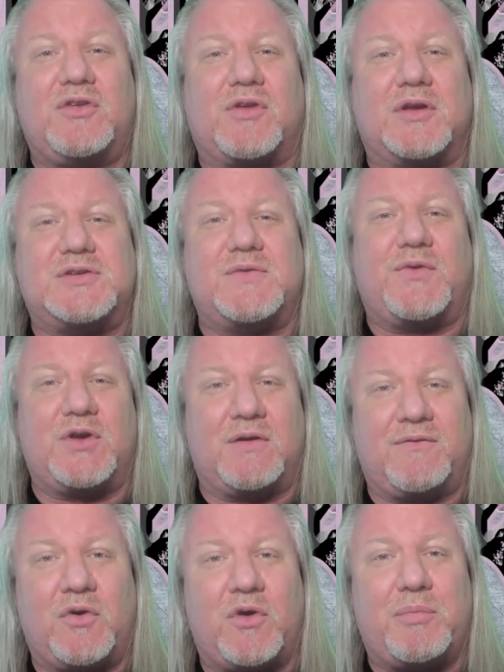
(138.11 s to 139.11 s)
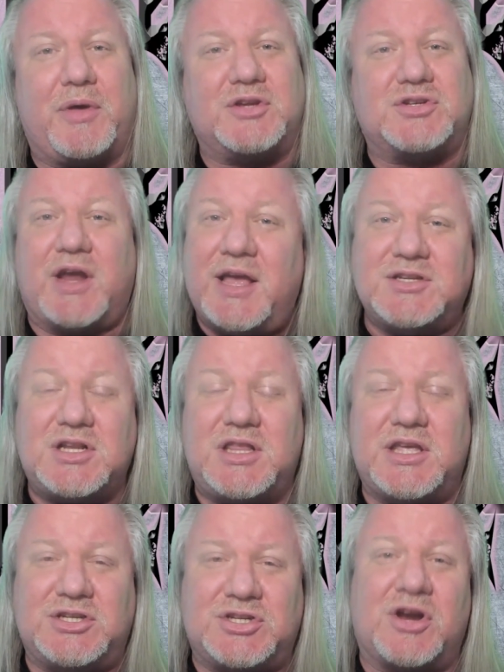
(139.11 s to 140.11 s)
description for your viewing pleasure at your
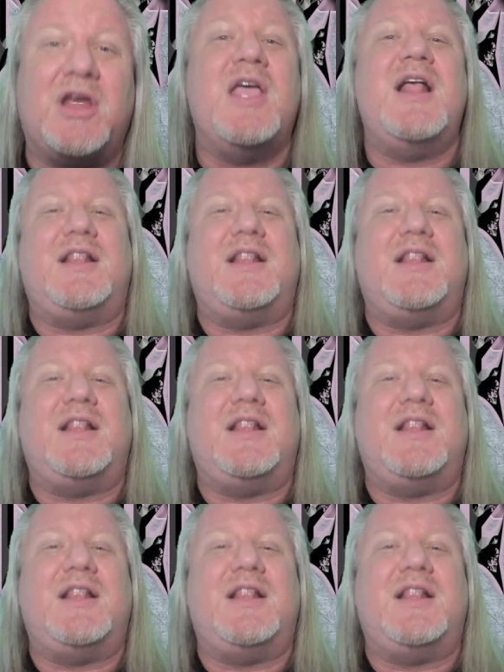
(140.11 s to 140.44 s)
leisure.